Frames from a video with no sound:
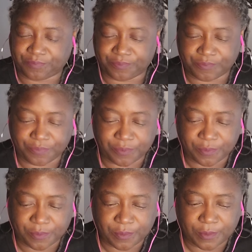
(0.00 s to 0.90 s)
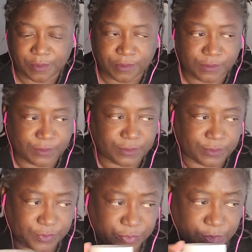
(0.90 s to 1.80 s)

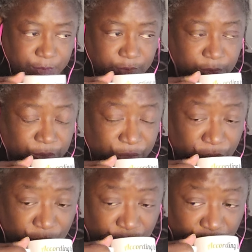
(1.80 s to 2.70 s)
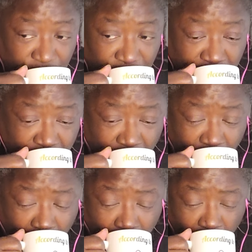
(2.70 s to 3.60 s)

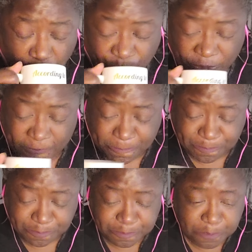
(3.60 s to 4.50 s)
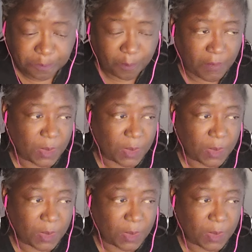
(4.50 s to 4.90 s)
[no speech]